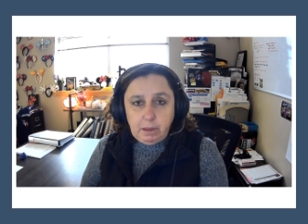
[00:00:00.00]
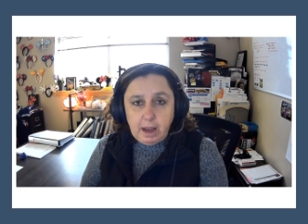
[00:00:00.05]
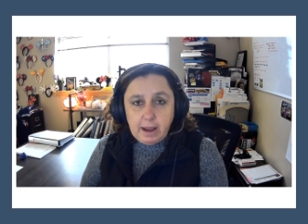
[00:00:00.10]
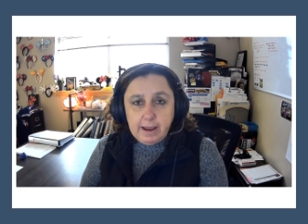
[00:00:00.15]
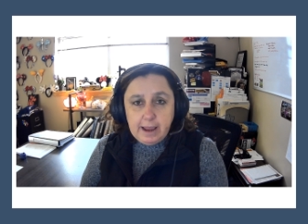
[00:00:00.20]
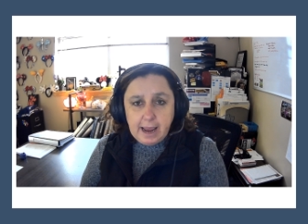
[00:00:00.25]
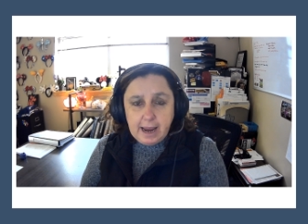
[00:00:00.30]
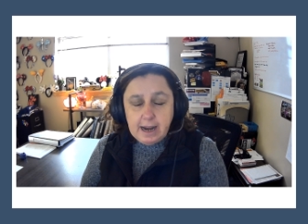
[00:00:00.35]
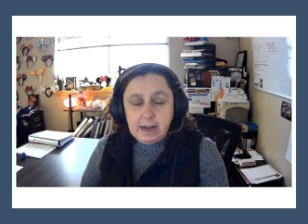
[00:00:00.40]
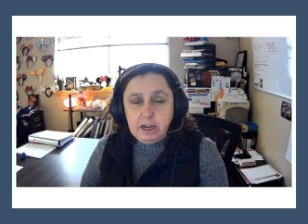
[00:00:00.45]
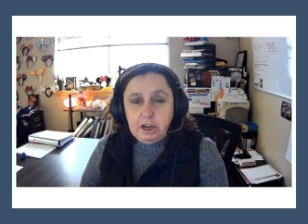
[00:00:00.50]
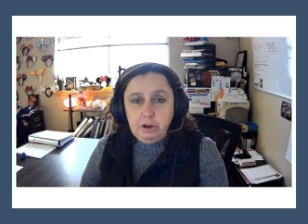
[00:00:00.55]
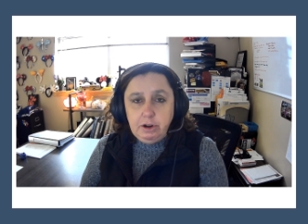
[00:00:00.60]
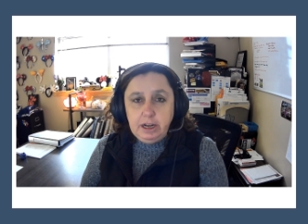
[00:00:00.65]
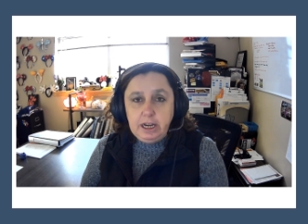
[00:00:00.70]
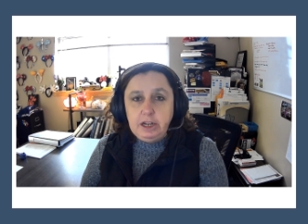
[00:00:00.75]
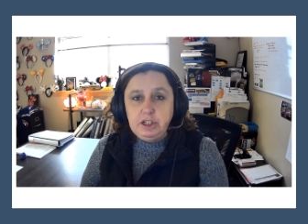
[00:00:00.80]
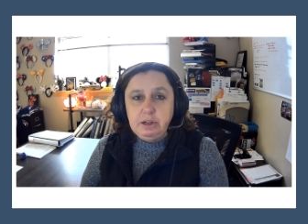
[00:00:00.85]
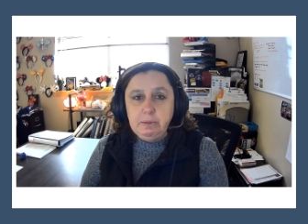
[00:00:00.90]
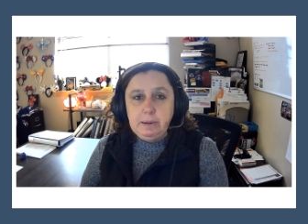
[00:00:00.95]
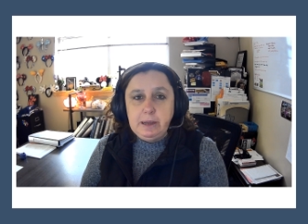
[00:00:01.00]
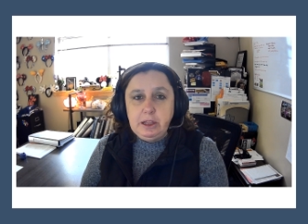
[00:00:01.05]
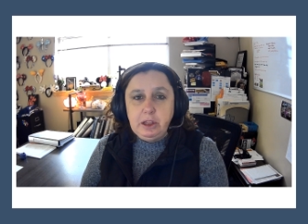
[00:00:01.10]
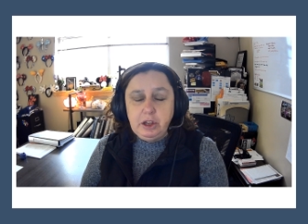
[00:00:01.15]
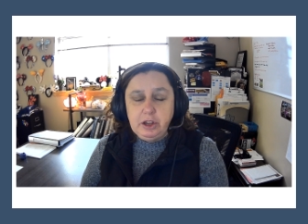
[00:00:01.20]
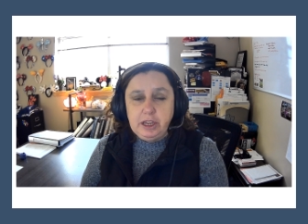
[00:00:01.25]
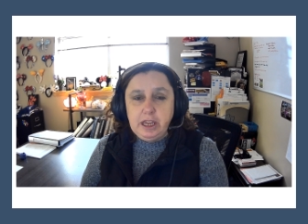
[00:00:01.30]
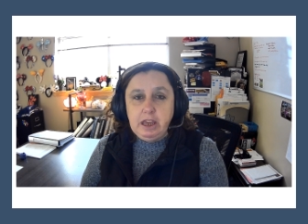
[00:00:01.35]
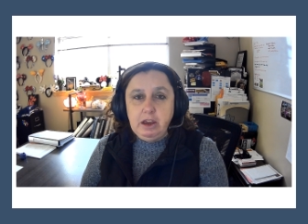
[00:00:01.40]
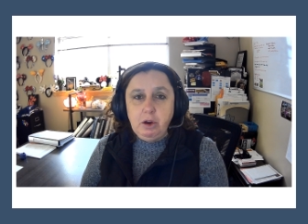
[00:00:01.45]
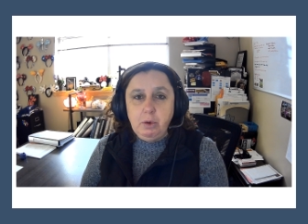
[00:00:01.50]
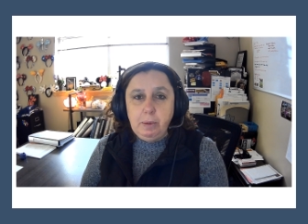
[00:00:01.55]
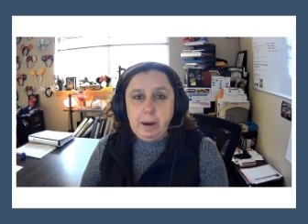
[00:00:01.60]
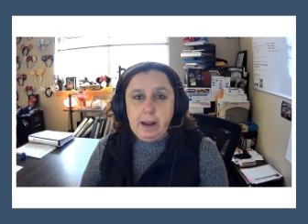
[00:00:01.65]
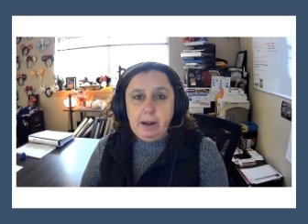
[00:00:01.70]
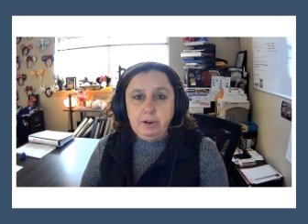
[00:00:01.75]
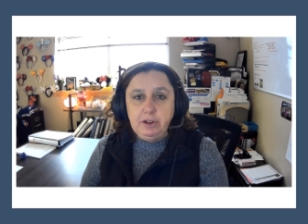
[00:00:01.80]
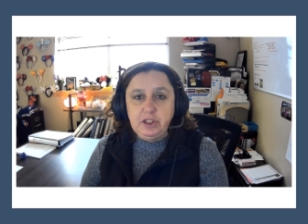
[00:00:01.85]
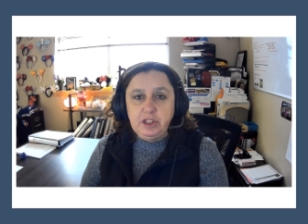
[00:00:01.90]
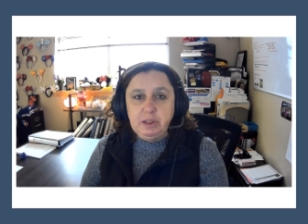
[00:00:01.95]
and you need to be looking
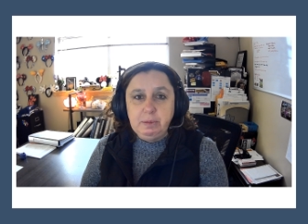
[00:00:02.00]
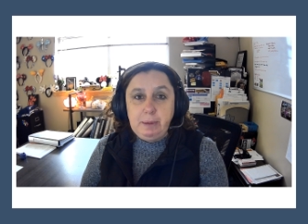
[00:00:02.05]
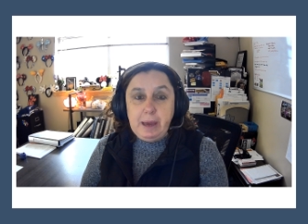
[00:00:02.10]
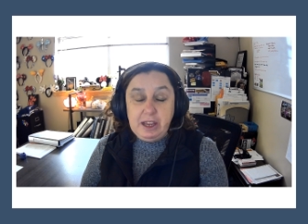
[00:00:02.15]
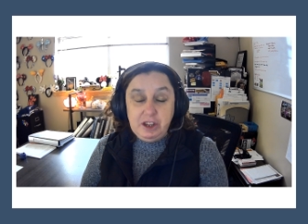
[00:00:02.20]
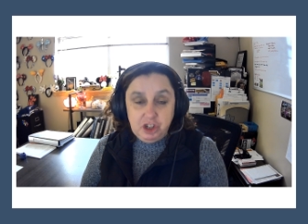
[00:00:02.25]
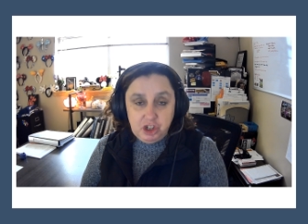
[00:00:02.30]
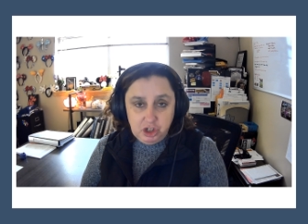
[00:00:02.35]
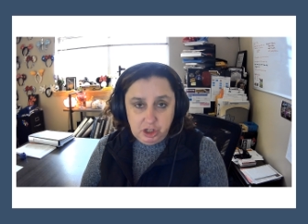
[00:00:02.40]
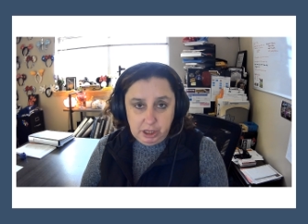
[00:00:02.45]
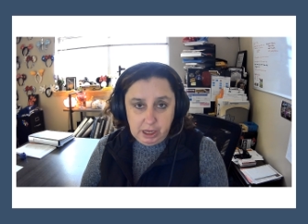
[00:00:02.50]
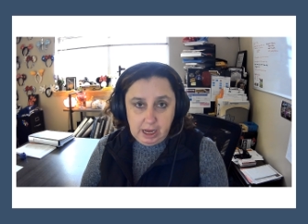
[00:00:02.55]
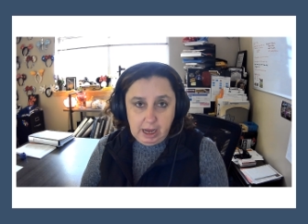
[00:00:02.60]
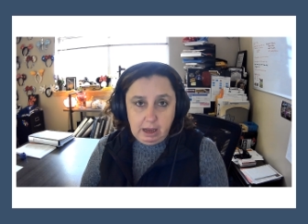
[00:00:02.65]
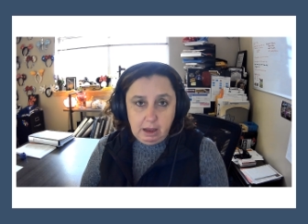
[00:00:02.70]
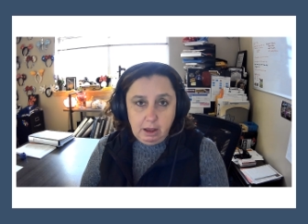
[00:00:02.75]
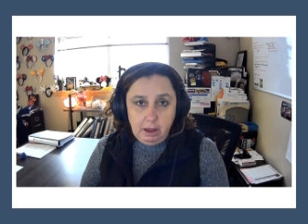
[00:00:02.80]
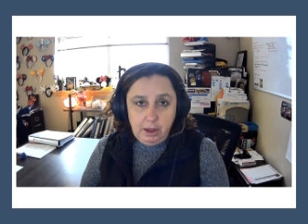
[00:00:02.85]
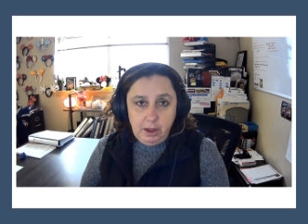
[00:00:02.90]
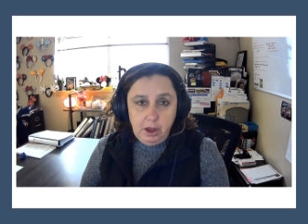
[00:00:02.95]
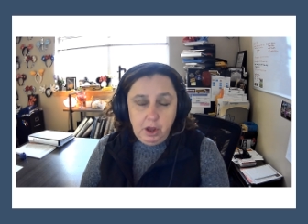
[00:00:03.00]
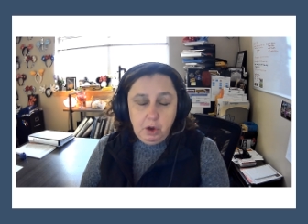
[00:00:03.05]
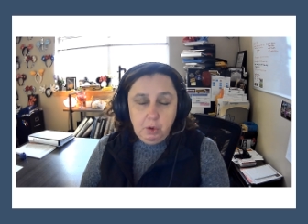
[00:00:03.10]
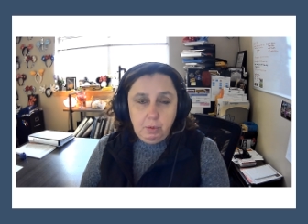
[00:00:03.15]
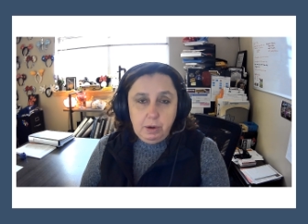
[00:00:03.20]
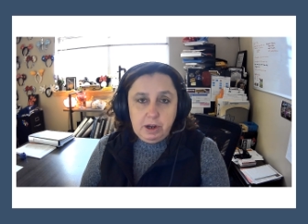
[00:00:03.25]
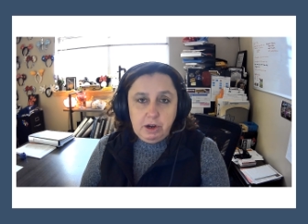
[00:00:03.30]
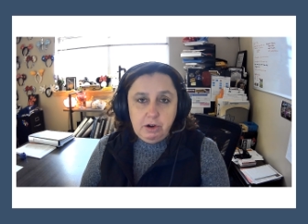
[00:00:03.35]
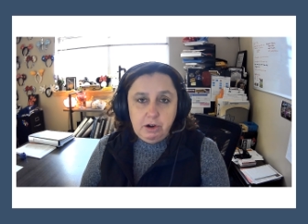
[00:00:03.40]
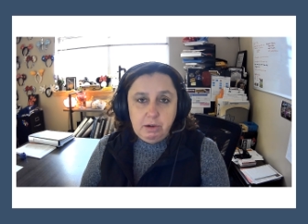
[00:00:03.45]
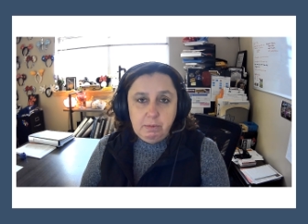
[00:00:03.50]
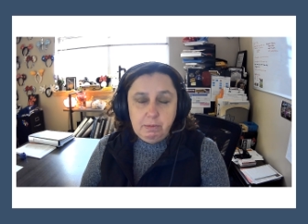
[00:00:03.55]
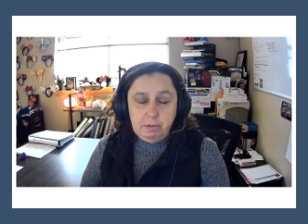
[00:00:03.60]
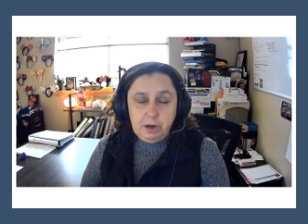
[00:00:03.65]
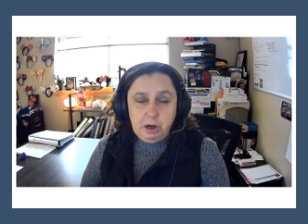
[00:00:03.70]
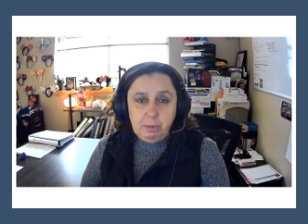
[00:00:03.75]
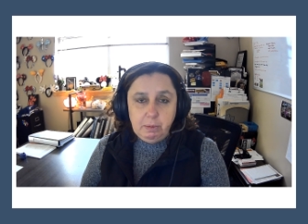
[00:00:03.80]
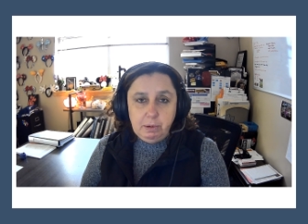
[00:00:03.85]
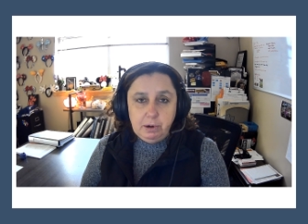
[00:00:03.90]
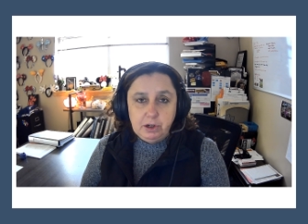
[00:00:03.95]
around, especially when your
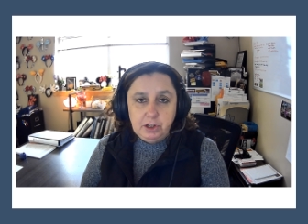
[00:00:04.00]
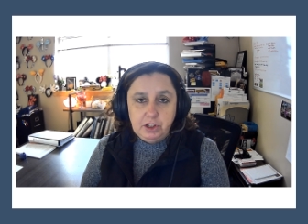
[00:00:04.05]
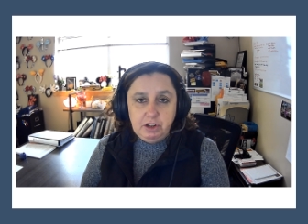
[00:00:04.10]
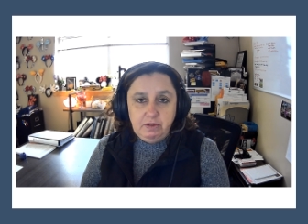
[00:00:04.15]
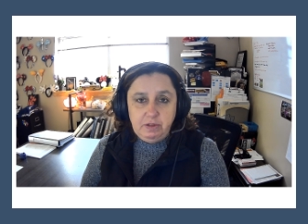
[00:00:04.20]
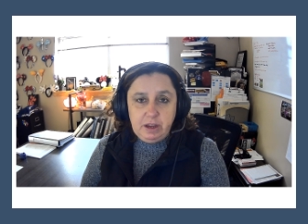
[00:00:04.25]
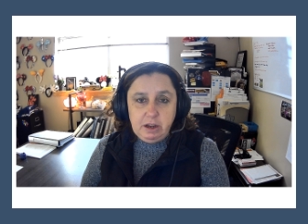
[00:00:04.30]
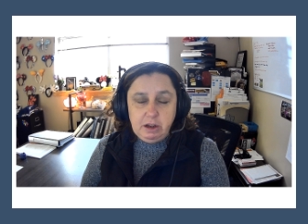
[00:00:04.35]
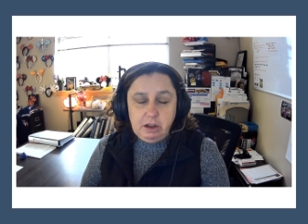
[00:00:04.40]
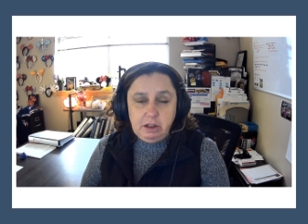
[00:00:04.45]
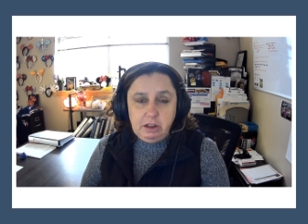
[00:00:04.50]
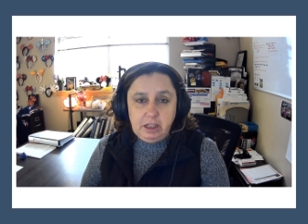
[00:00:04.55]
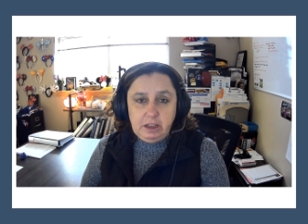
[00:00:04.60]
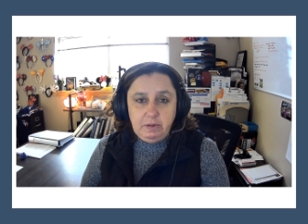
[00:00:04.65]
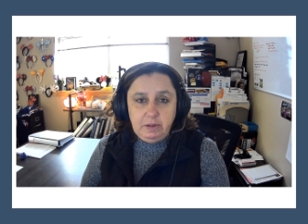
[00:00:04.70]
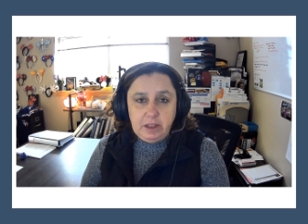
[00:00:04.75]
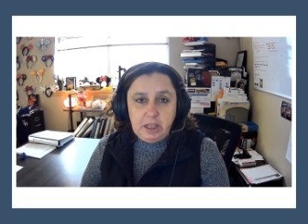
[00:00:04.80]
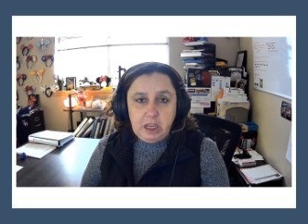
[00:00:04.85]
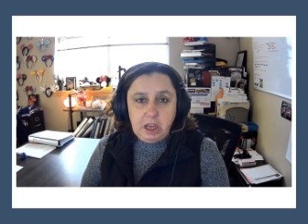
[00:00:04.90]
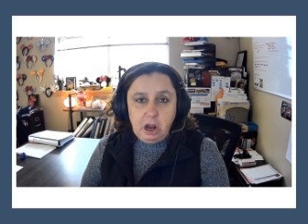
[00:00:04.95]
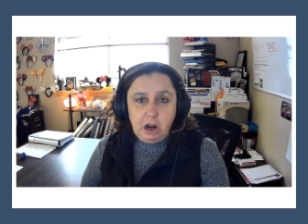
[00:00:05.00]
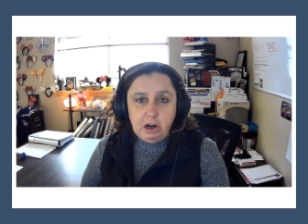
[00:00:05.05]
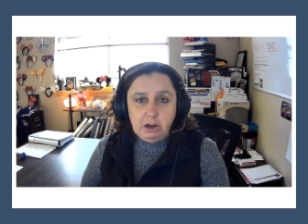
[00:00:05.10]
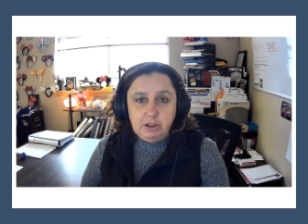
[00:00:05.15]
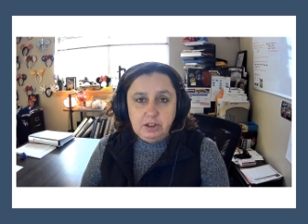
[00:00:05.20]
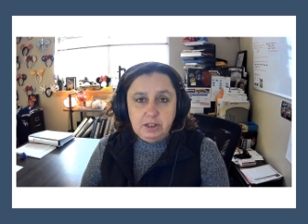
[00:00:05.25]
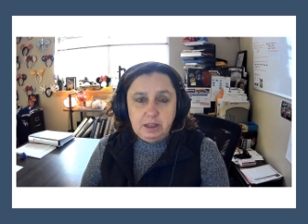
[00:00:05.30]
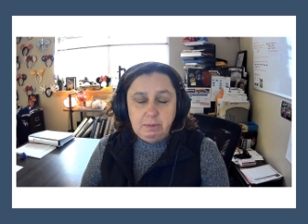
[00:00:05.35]
your personal vehicle leaving the yard.